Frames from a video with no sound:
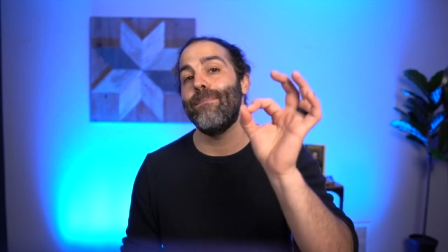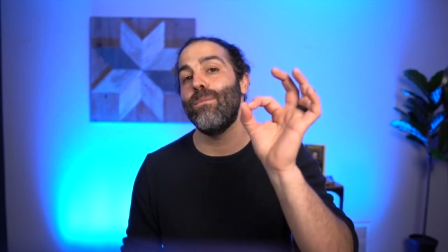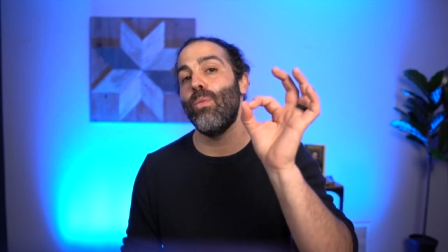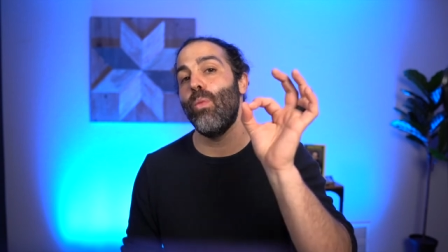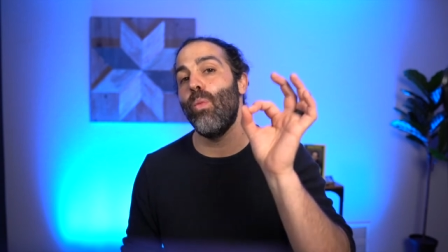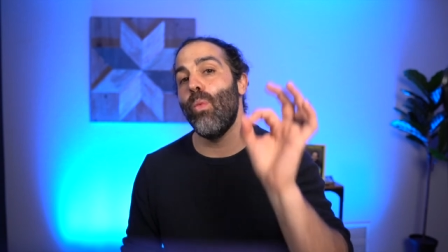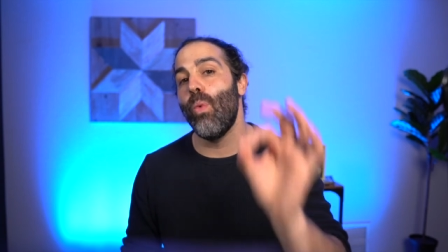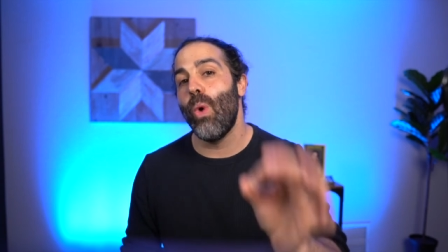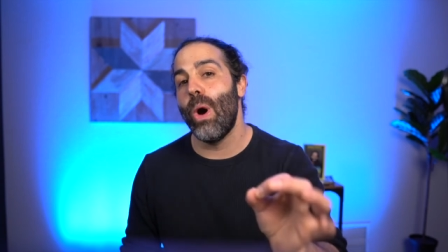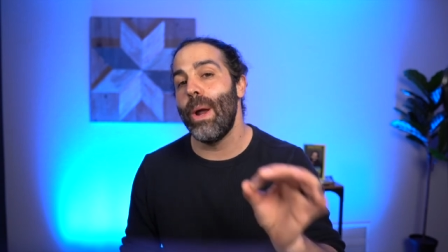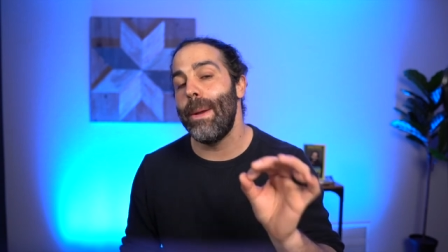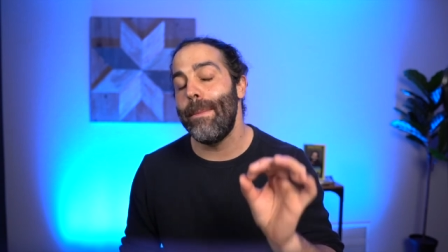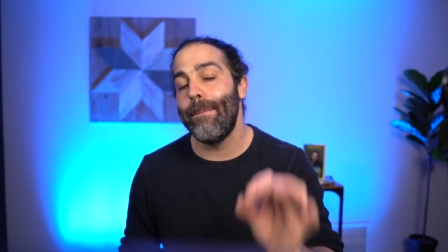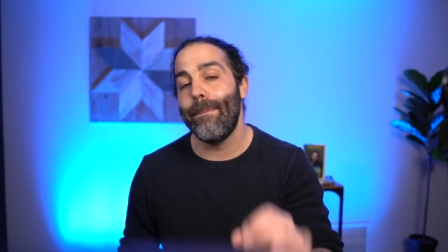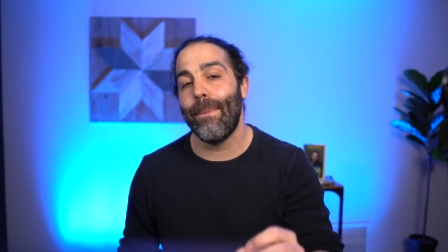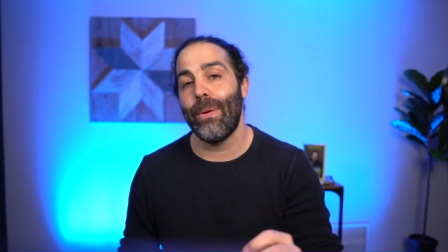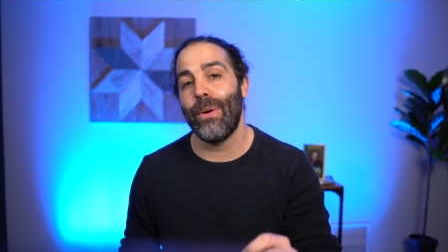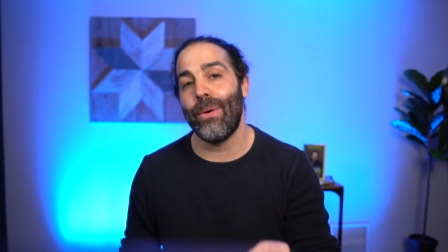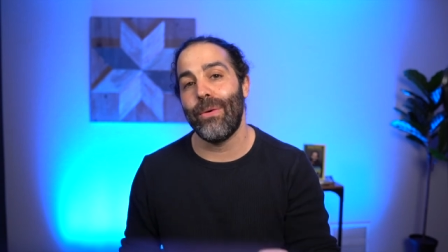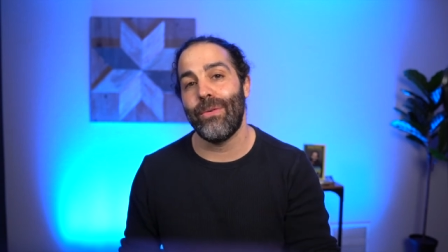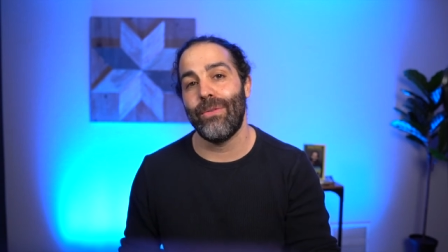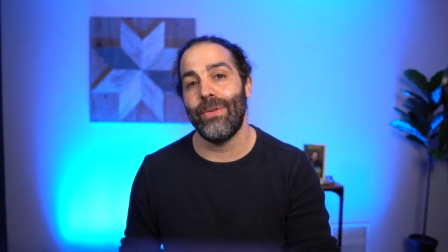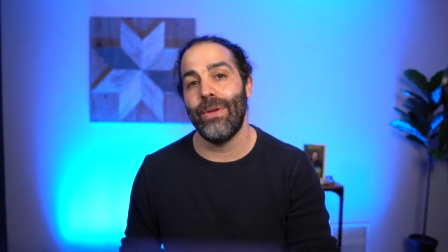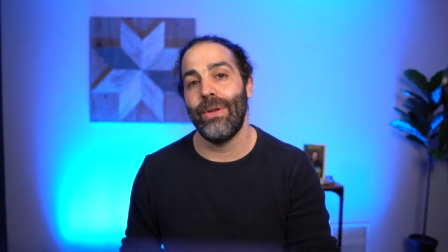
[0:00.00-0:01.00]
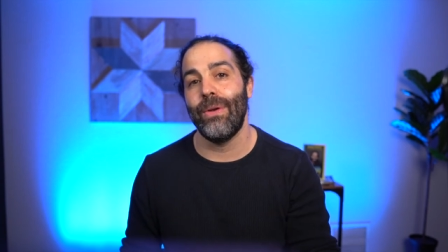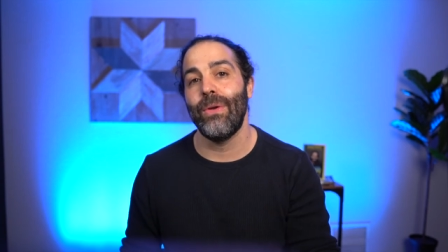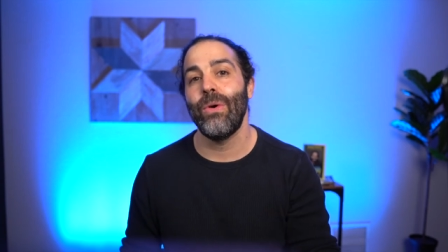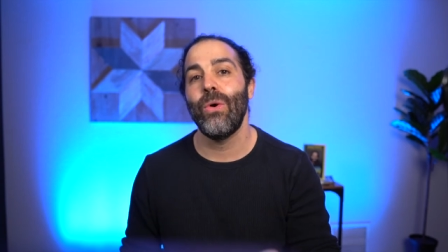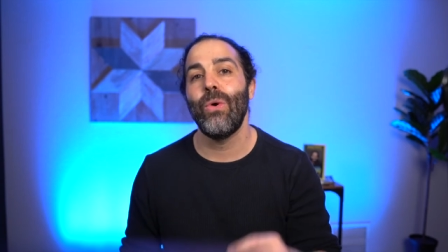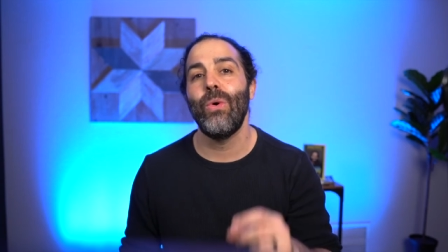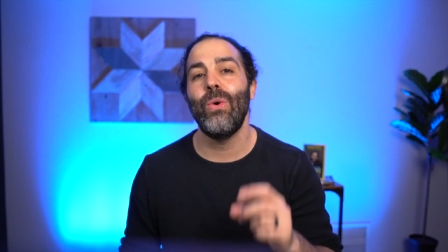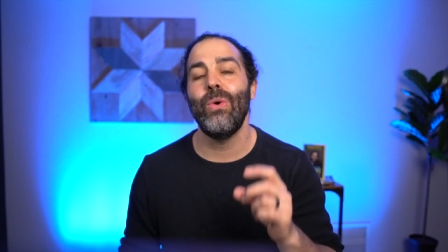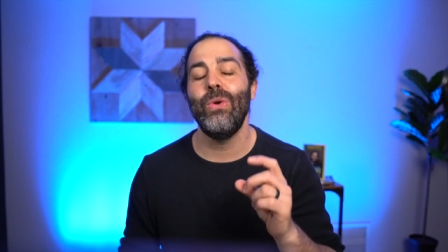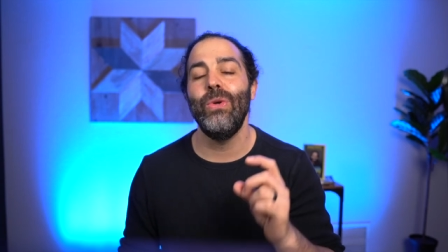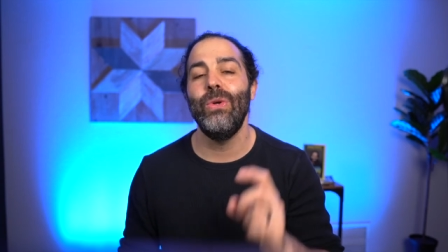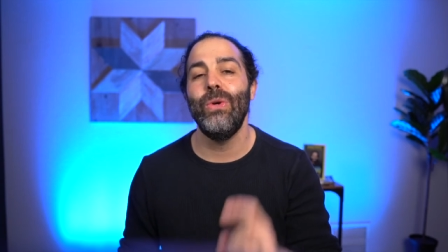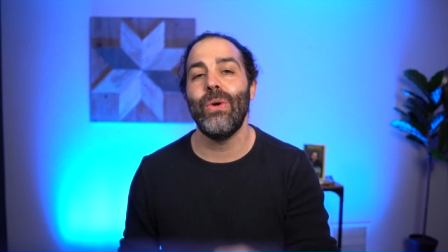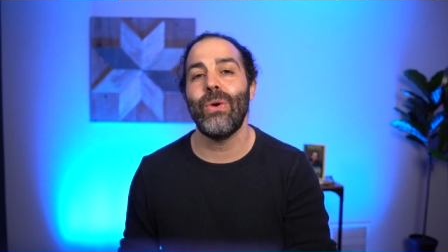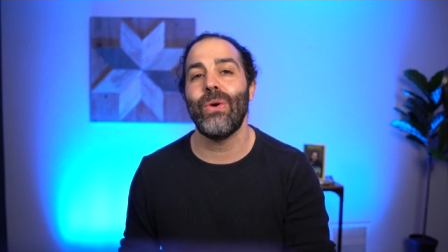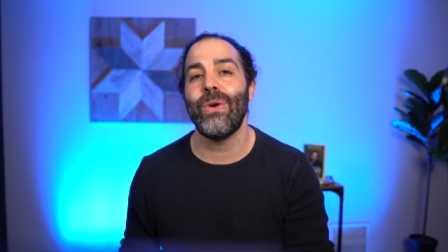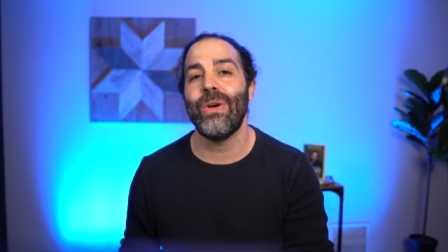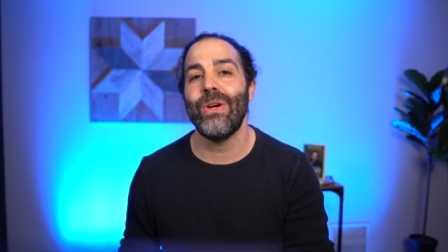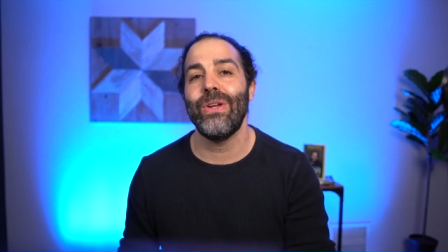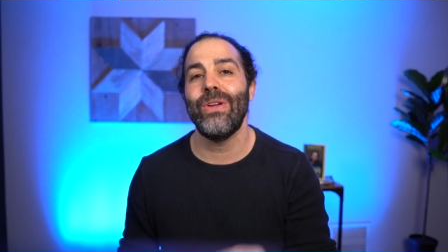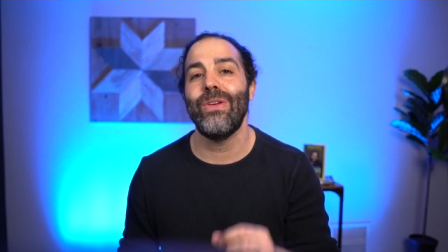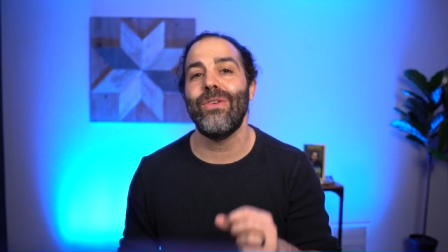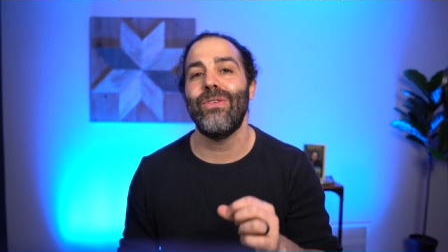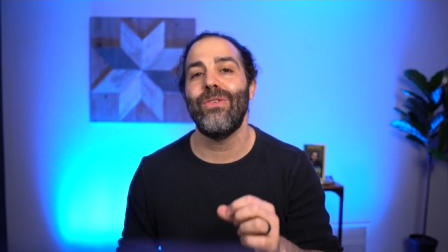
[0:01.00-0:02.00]
one person who you're
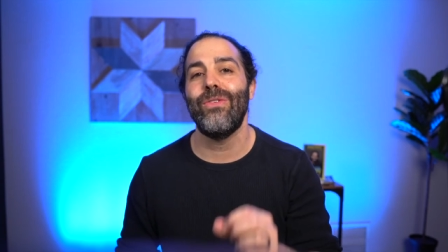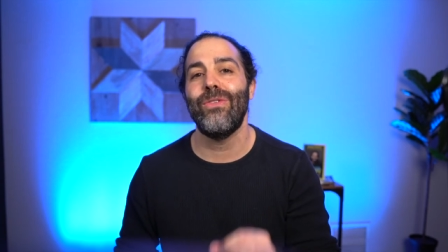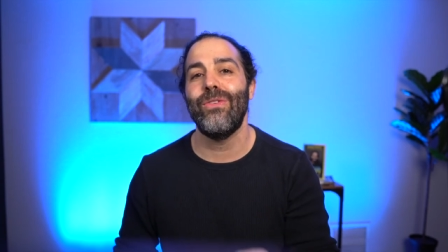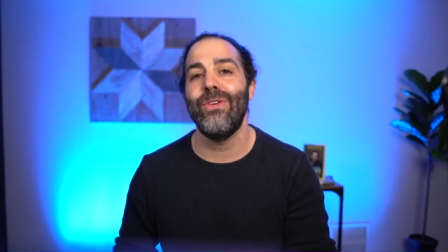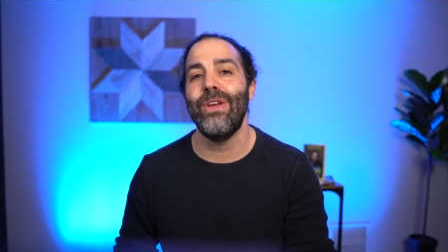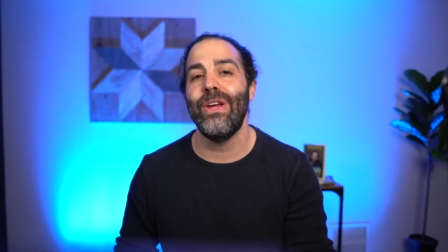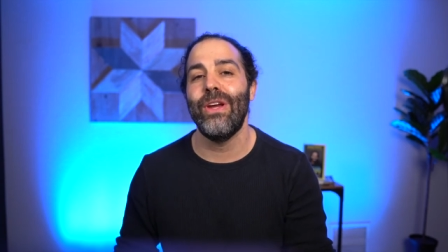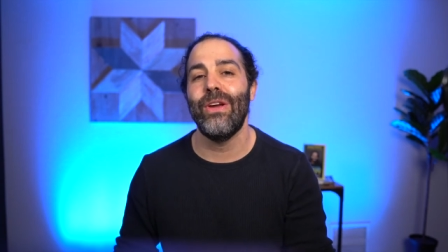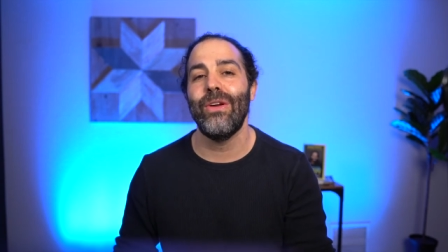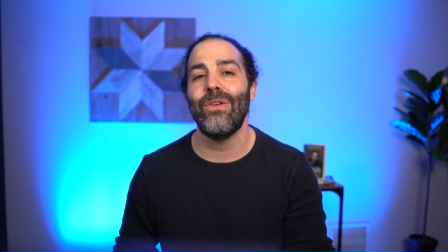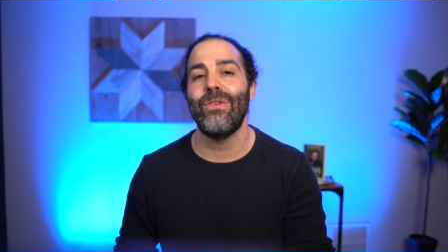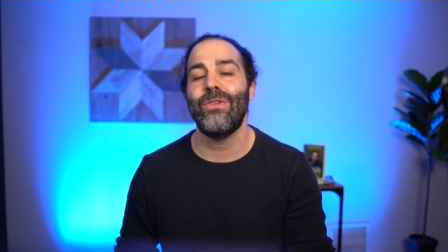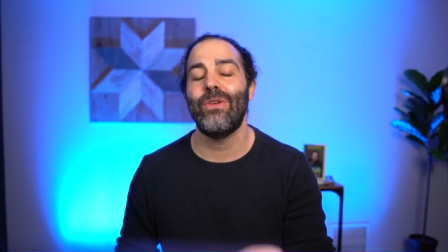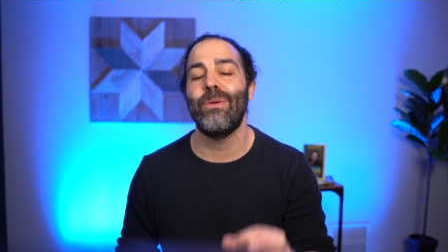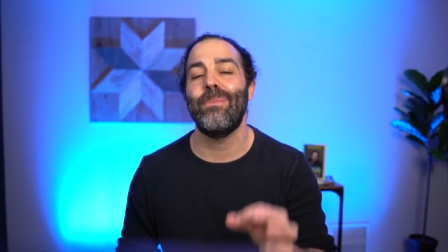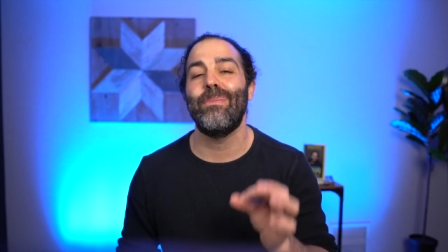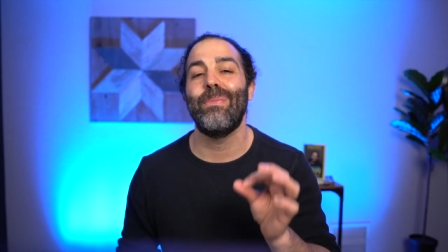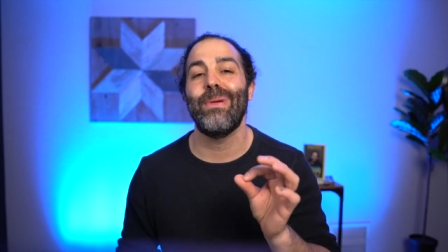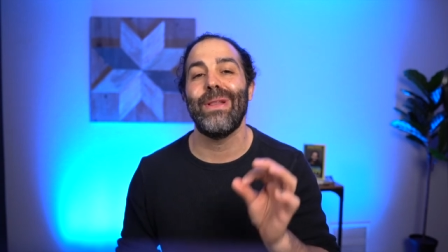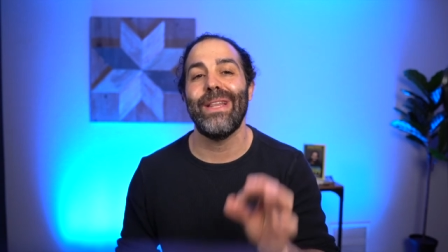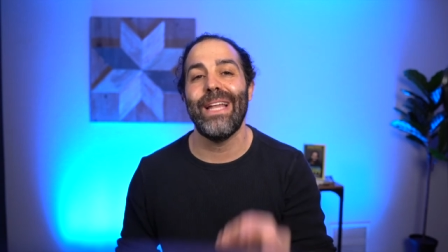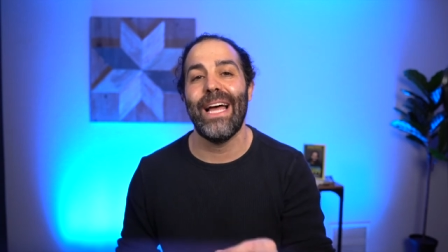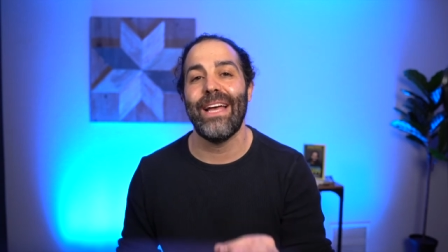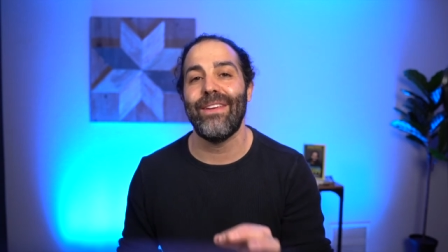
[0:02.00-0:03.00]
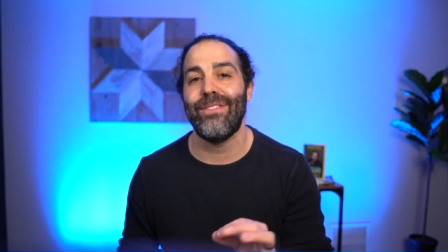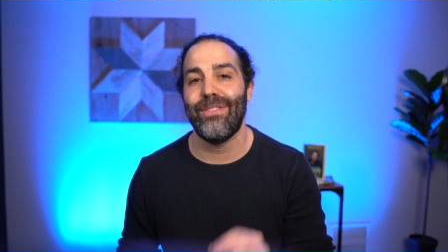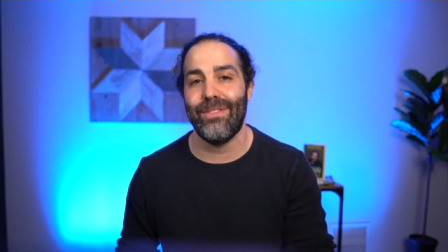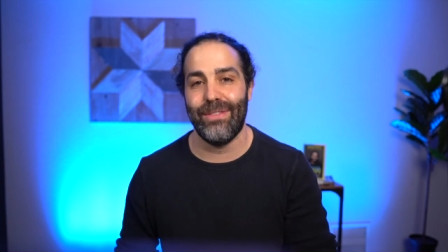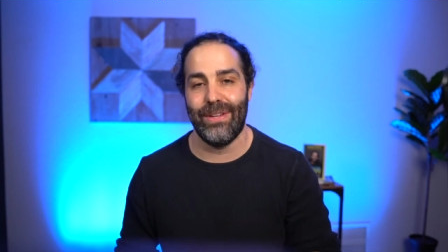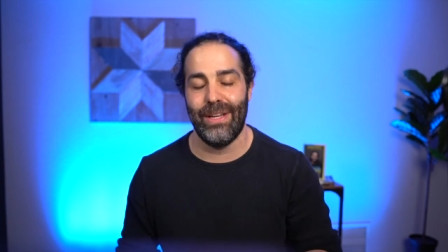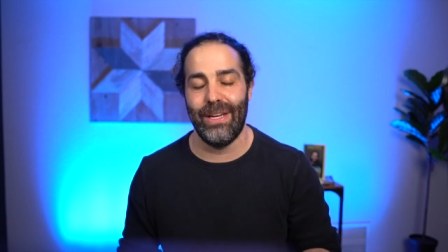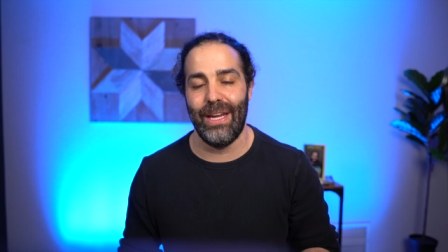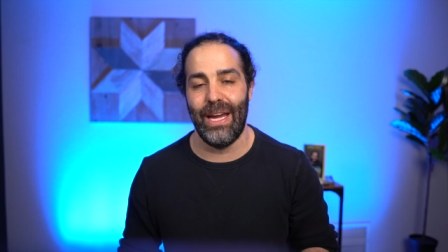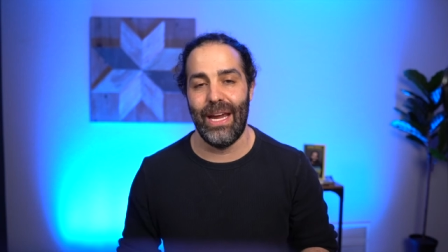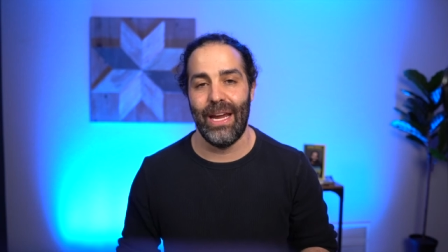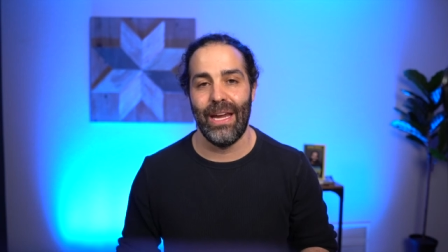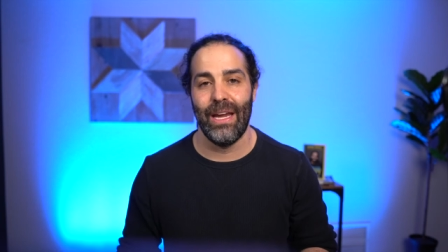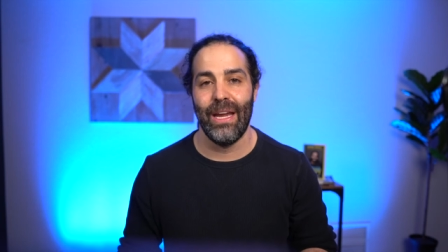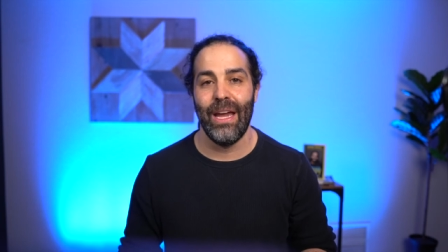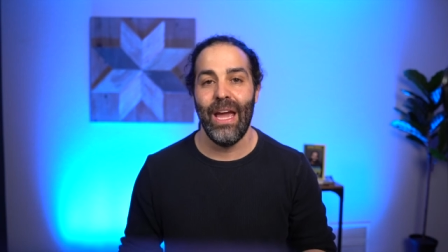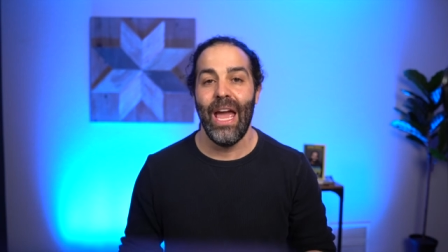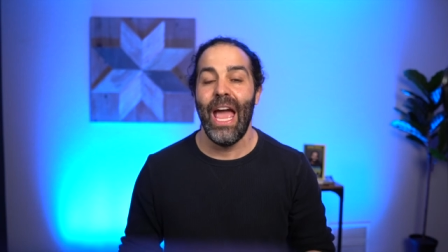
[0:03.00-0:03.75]
going to seek to bless today.